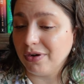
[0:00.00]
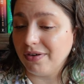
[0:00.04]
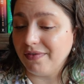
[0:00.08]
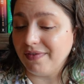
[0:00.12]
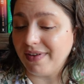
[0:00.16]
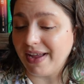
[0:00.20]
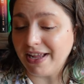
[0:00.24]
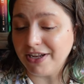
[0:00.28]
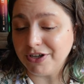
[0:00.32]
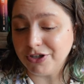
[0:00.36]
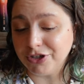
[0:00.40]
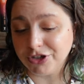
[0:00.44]

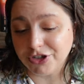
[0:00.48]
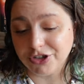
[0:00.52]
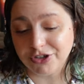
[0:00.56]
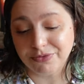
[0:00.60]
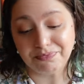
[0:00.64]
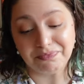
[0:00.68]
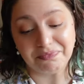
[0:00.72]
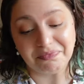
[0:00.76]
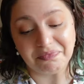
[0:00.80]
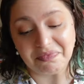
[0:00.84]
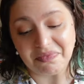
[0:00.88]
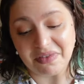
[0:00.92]

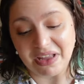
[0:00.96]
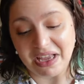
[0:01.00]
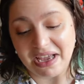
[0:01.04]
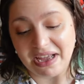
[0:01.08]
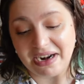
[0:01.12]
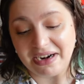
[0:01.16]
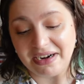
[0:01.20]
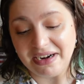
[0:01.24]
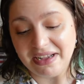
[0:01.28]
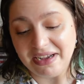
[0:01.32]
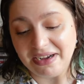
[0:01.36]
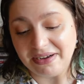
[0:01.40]
revenge. I
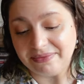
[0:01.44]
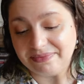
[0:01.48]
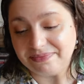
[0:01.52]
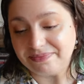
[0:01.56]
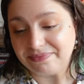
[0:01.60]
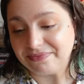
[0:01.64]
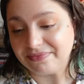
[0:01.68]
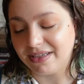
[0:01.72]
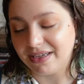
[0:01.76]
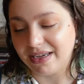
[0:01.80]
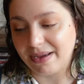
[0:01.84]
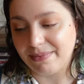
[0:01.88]
don't know.
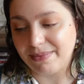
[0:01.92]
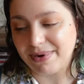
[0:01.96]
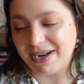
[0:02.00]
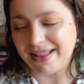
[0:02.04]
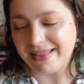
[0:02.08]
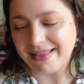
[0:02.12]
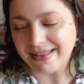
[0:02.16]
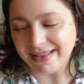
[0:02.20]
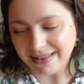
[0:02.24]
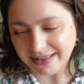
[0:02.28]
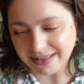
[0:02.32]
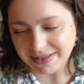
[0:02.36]
I mean, I
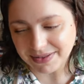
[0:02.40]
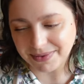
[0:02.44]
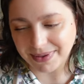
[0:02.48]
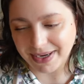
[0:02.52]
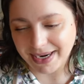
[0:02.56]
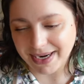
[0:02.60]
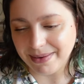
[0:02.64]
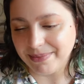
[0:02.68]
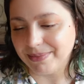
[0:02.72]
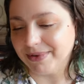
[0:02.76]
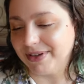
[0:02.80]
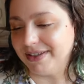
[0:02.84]
think that's
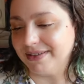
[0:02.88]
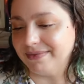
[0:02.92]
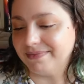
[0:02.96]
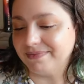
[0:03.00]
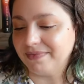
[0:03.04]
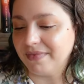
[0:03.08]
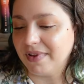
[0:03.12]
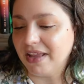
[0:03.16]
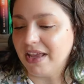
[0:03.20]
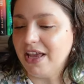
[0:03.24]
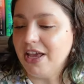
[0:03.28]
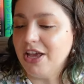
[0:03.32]
right, but
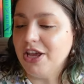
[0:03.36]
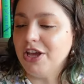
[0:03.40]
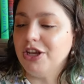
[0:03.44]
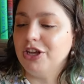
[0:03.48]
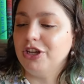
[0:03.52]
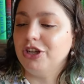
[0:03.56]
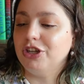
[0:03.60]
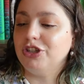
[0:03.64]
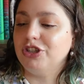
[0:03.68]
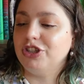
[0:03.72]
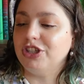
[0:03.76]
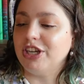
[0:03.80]

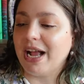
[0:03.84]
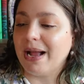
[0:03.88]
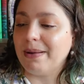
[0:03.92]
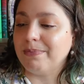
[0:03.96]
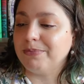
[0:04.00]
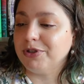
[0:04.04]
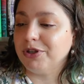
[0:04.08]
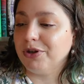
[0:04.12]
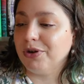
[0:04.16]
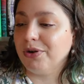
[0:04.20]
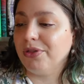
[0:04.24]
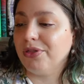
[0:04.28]

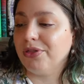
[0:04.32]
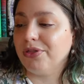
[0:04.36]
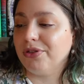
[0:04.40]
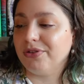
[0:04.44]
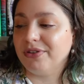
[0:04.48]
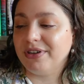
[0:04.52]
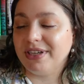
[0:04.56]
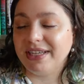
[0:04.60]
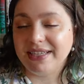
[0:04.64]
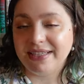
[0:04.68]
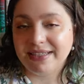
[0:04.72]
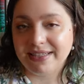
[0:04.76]
chapter
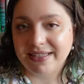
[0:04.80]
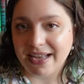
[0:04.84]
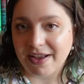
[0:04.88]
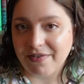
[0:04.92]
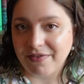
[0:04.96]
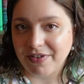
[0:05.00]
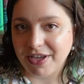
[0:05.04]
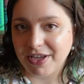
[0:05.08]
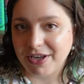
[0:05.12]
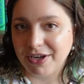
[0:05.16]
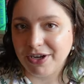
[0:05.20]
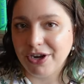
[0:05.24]

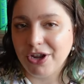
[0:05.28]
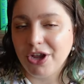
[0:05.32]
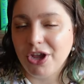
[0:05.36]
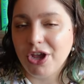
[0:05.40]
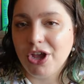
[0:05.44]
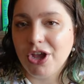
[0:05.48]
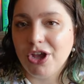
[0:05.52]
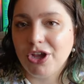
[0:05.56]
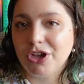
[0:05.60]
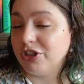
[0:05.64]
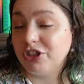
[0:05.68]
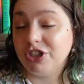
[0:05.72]
37.
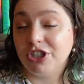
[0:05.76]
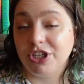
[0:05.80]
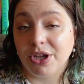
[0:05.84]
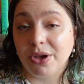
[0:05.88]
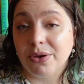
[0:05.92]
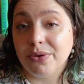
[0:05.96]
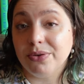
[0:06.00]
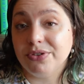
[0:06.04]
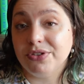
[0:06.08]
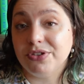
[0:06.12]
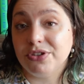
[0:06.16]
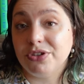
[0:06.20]
She
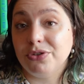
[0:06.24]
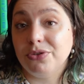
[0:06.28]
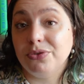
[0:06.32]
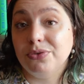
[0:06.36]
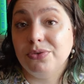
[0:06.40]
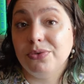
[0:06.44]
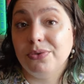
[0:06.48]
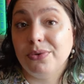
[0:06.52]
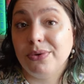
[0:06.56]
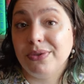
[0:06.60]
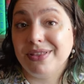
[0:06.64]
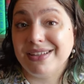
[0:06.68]
goes
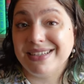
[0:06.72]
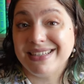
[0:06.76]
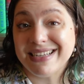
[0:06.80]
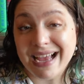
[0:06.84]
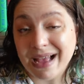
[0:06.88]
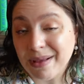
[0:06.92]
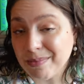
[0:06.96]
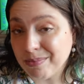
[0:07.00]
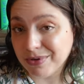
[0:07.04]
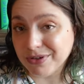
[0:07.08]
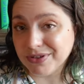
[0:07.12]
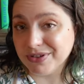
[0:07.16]
to the
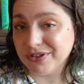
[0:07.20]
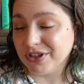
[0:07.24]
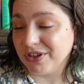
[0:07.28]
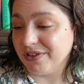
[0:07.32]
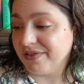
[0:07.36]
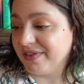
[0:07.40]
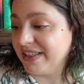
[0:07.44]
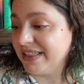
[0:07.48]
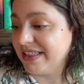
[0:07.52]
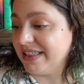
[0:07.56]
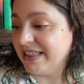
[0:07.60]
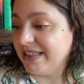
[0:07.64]
temple
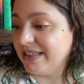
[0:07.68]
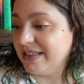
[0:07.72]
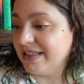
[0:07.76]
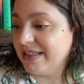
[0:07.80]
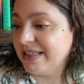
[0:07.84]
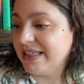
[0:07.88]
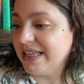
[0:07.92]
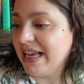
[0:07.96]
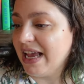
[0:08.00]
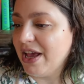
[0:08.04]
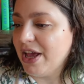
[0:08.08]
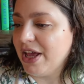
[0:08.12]

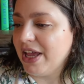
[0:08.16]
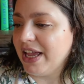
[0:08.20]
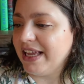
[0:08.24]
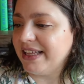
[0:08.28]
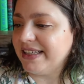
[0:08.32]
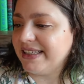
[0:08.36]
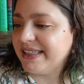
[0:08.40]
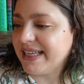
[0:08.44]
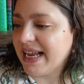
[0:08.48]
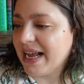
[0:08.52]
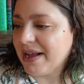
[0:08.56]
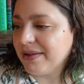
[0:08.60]
services.
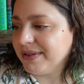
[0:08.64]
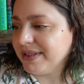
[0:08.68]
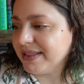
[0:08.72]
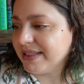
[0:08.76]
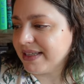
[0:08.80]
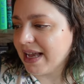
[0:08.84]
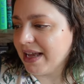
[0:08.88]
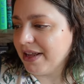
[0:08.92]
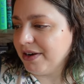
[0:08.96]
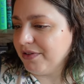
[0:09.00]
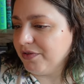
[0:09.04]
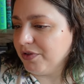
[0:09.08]
It sounds
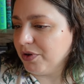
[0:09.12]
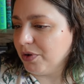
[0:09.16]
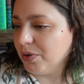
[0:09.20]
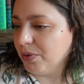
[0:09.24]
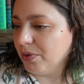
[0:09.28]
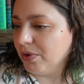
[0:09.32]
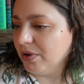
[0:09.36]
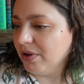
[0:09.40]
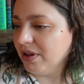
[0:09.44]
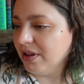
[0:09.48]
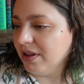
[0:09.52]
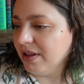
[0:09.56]
kind of
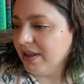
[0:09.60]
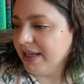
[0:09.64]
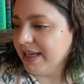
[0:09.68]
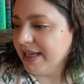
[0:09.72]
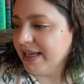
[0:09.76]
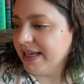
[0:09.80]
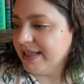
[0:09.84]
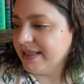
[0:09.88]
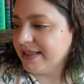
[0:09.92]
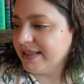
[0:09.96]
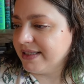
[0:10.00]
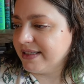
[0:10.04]
cool.
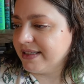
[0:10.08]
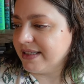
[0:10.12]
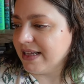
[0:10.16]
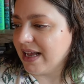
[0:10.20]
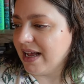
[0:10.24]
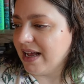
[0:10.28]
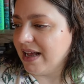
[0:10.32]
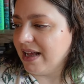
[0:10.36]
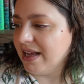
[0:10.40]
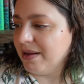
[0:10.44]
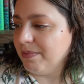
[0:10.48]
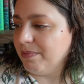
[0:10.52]
It's
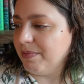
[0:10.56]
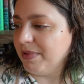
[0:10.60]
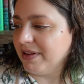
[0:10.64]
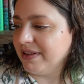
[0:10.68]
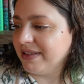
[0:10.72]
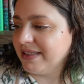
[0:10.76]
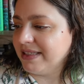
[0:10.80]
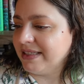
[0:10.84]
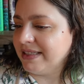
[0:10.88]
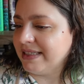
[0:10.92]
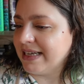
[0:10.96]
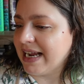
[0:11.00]
uh,
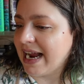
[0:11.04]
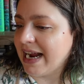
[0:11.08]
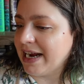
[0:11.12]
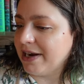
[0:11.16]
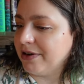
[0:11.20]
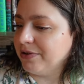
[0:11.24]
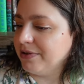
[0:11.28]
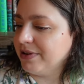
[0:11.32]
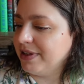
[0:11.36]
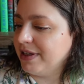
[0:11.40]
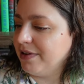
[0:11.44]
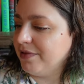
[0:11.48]
built
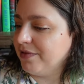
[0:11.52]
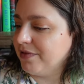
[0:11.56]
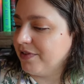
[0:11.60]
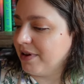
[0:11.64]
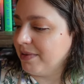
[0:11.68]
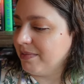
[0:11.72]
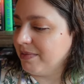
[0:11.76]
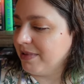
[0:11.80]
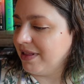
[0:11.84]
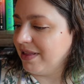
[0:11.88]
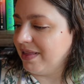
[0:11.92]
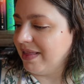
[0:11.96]
entirely
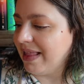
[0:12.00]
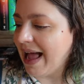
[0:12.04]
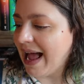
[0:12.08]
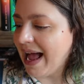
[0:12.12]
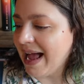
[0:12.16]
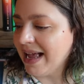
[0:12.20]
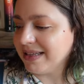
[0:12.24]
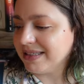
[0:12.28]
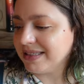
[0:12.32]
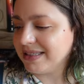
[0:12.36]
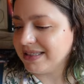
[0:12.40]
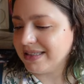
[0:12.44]
from
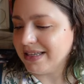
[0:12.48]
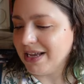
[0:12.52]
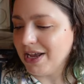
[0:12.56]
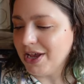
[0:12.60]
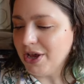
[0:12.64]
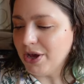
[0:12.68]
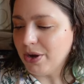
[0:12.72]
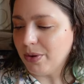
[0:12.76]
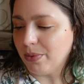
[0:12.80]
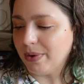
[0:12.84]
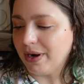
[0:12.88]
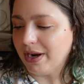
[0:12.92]
glass
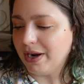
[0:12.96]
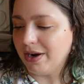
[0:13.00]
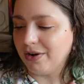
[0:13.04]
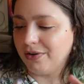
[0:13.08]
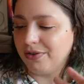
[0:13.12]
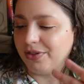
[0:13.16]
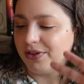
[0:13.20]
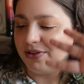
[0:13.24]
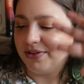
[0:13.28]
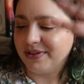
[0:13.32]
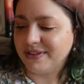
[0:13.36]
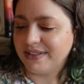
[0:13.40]
where
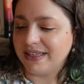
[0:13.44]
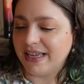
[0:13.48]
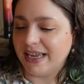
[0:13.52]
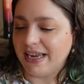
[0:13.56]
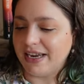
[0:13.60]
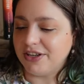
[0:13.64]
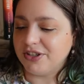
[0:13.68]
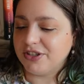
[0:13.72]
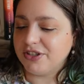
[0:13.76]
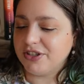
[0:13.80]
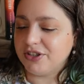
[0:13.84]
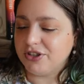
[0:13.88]
there's
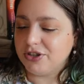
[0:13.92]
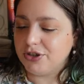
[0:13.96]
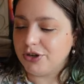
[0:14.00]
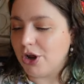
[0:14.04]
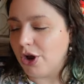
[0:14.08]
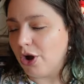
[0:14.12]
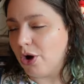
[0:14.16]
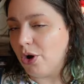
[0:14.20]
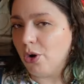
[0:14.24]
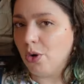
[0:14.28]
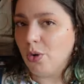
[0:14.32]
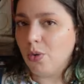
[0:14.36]
like
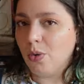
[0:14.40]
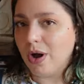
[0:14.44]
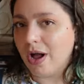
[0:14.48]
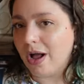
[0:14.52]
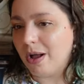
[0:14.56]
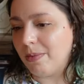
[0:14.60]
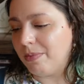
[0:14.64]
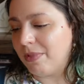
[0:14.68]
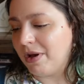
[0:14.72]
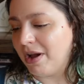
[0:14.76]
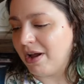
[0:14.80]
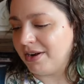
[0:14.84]
snow
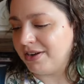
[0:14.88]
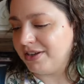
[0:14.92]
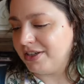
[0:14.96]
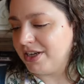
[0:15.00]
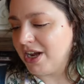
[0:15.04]
up on